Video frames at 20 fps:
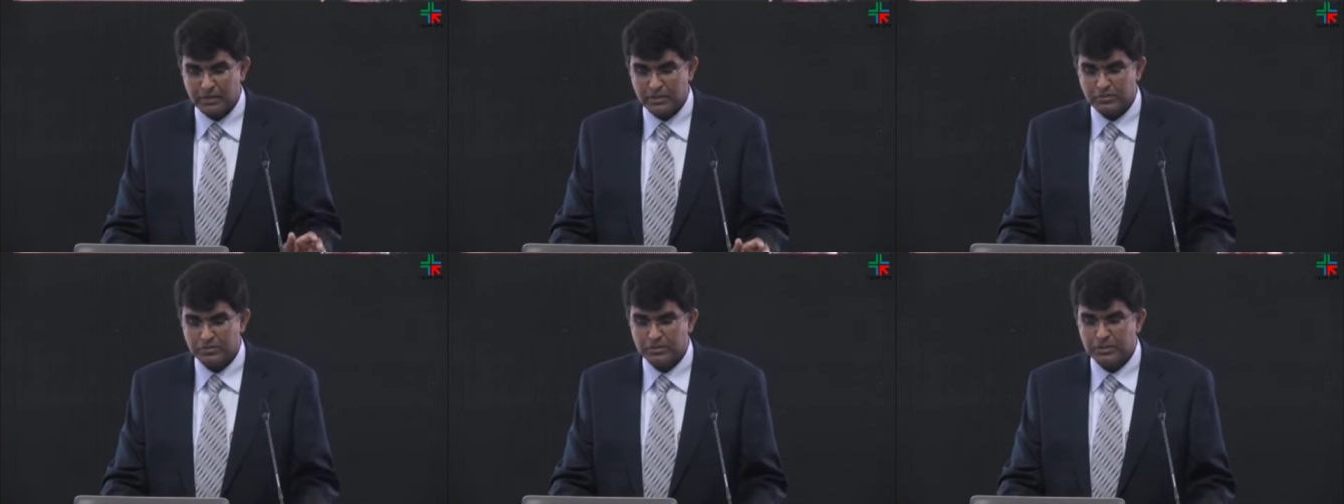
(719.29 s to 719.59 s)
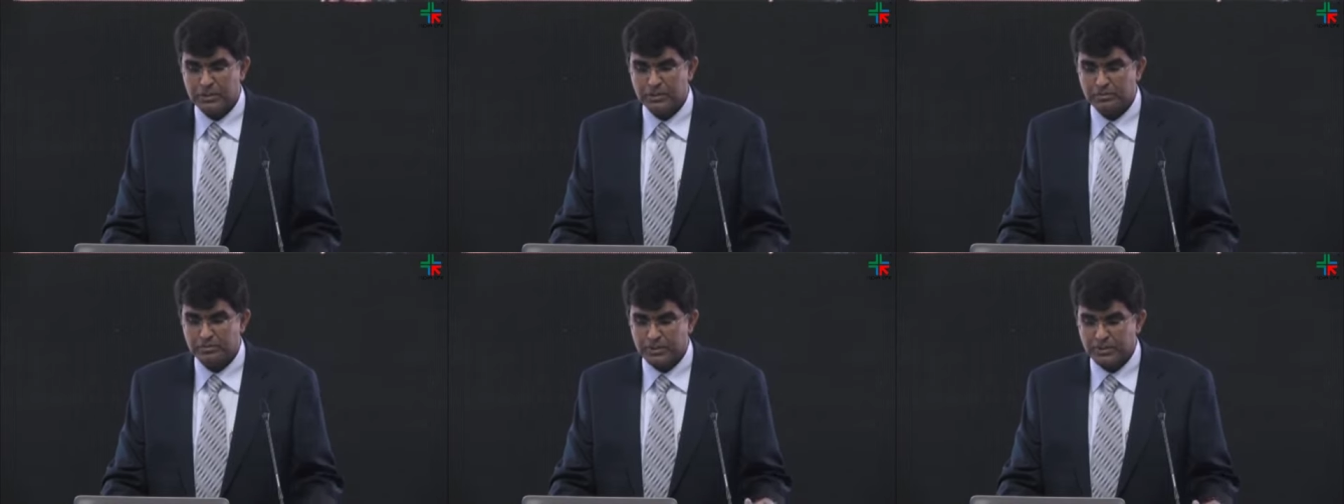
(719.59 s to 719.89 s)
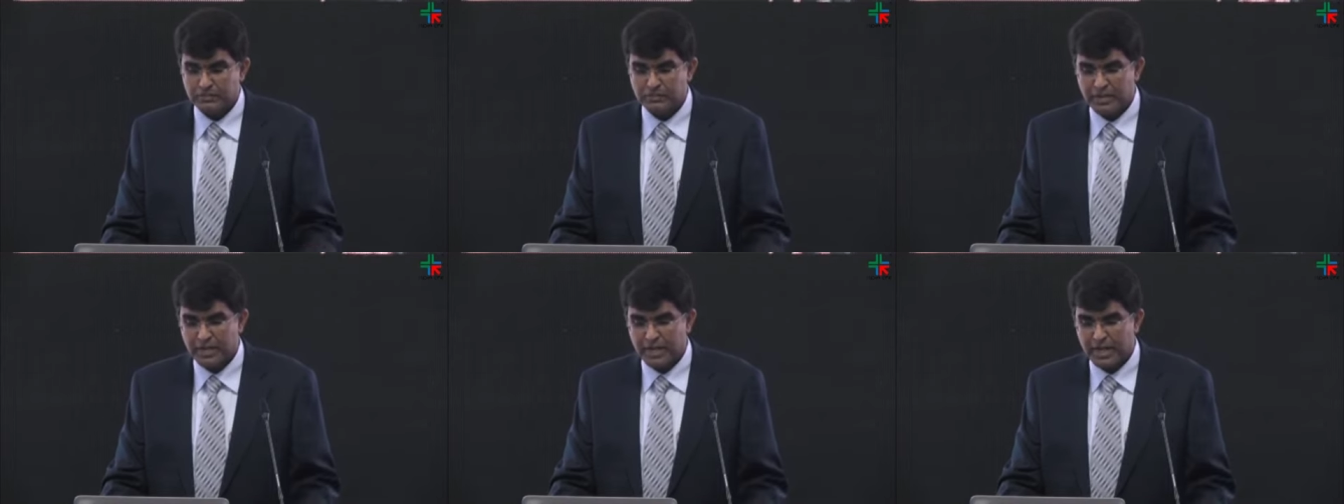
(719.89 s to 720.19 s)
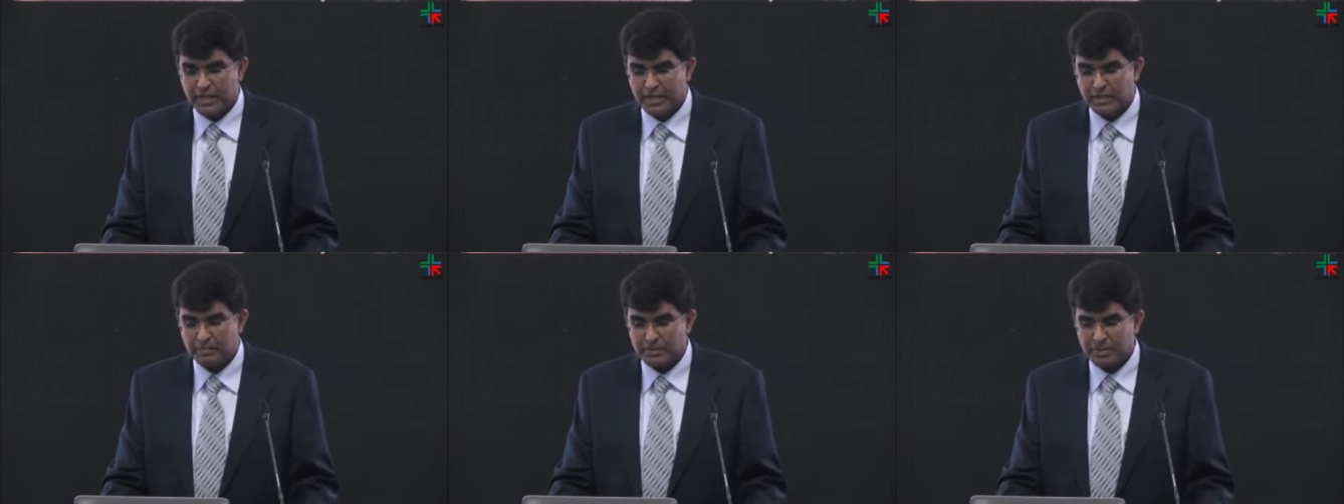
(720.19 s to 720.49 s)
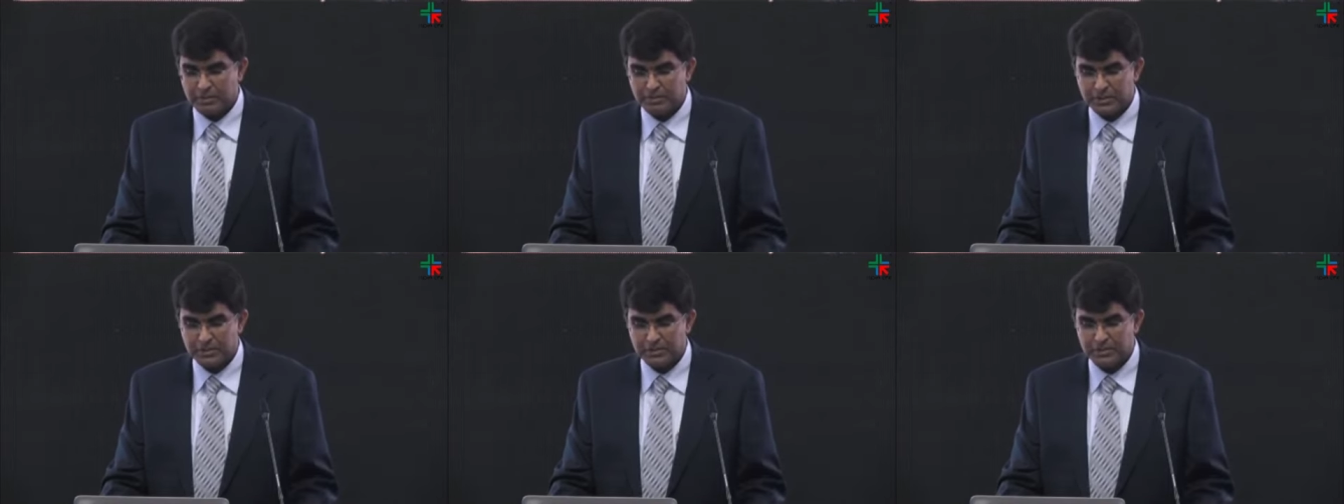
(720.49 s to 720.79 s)
to determine if a higher
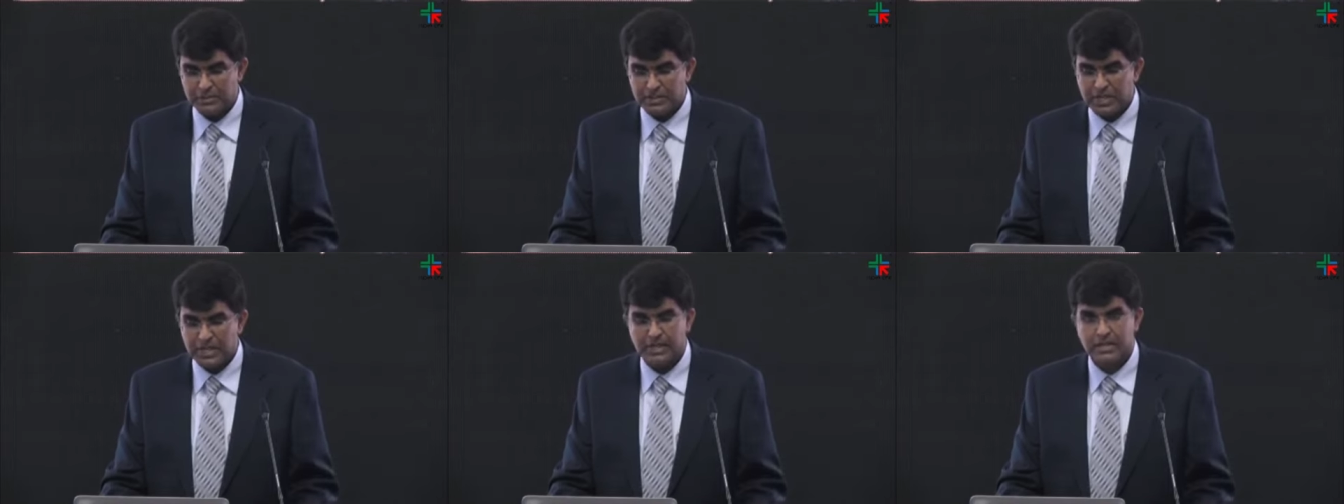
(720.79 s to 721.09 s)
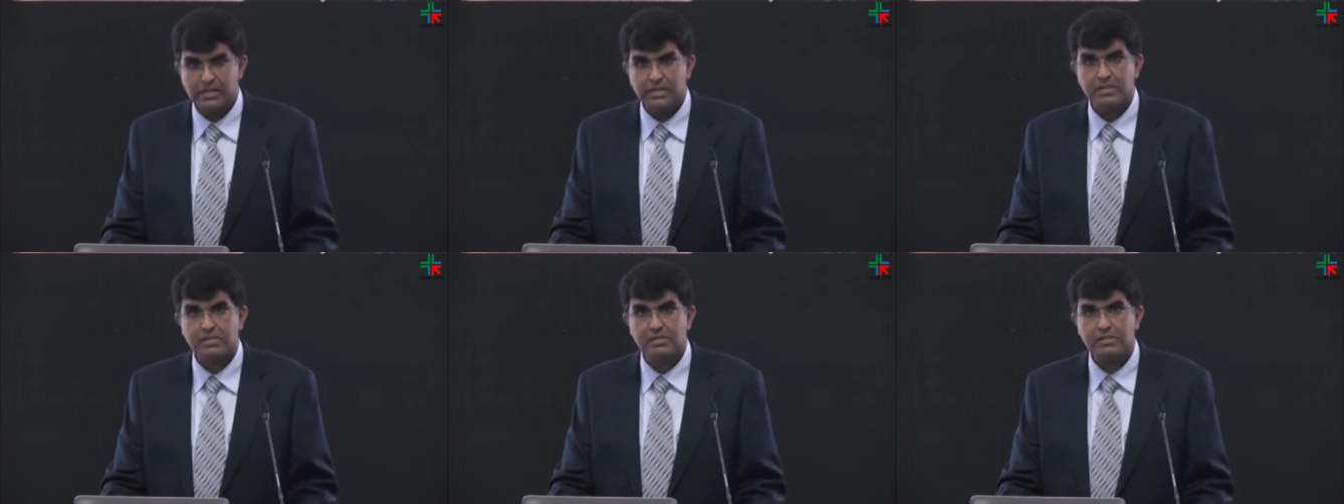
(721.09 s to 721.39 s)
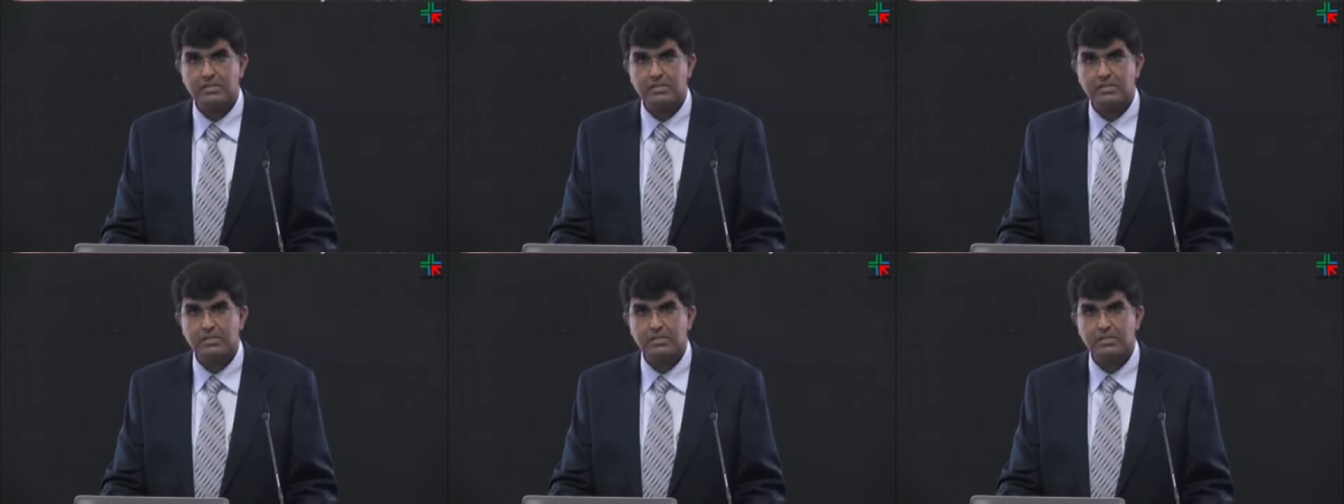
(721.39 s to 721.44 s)
blood pressure target is